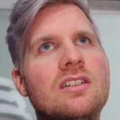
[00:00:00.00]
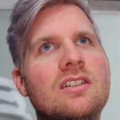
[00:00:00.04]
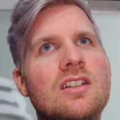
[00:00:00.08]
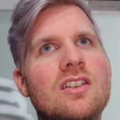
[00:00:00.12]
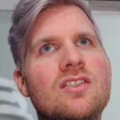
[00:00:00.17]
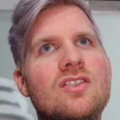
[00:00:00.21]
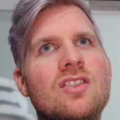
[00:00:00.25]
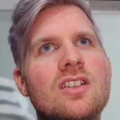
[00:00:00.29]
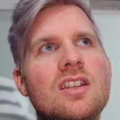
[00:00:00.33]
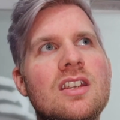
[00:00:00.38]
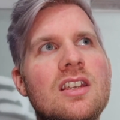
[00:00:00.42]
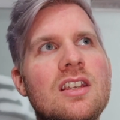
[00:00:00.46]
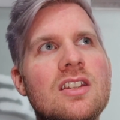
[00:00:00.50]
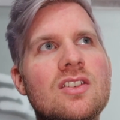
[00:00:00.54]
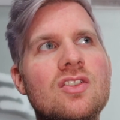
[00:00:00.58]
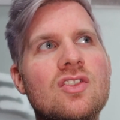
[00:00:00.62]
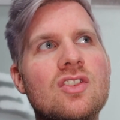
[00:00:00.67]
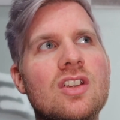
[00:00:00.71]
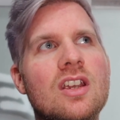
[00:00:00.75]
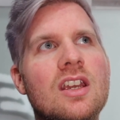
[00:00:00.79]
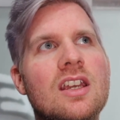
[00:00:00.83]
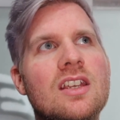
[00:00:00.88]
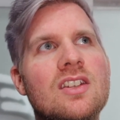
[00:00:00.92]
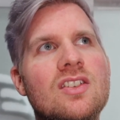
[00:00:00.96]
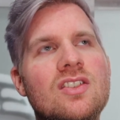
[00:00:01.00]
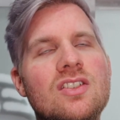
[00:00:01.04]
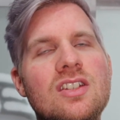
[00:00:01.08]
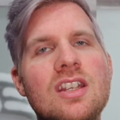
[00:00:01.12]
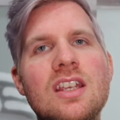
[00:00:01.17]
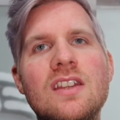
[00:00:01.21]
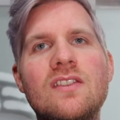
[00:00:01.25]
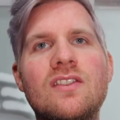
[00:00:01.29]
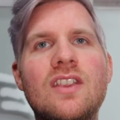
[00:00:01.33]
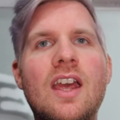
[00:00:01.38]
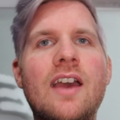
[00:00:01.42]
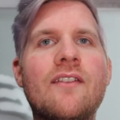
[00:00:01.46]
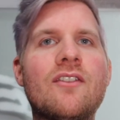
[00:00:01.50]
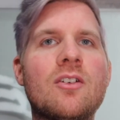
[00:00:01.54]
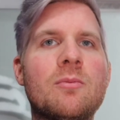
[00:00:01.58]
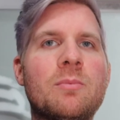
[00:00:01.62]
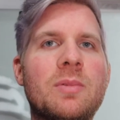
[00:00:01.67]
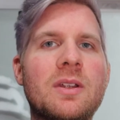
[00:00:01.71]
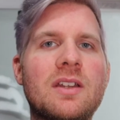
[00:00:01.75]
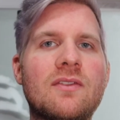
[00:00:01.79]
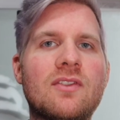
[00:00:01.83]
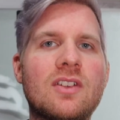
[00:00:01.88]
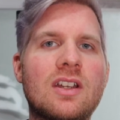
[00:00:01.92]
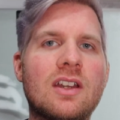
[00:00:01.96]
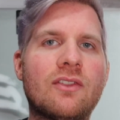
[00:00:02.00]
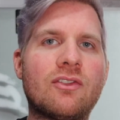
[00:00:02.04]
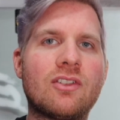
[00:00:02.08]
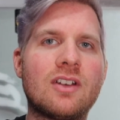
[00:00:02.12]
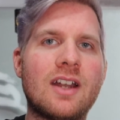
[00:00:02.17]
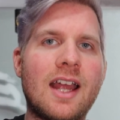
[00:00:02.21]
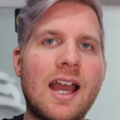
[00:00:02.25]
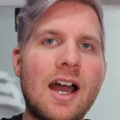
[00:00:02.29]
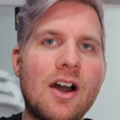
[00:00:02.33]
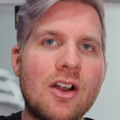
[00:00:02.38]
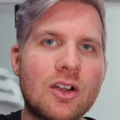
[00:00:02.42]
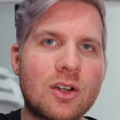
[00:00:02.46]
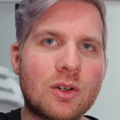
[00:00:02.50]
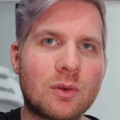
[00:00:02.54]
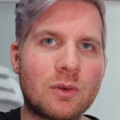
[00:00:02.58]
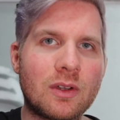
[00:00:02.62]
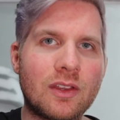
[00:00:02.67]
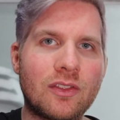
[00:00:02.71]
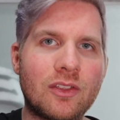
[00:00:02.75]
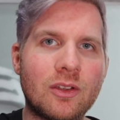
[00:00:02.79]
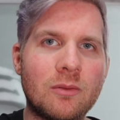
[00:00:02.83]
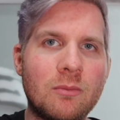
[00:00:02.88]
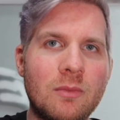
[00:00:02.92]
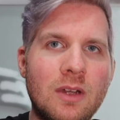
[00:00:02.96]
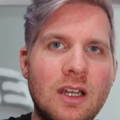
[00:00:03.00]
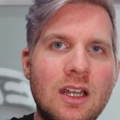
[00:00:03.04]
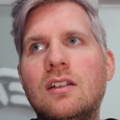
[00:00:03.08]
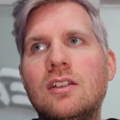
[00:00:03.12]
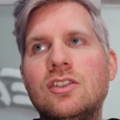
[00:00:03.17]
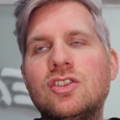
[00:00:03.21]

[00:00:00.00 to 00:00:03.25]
does each synth have a bit of a different algorithm,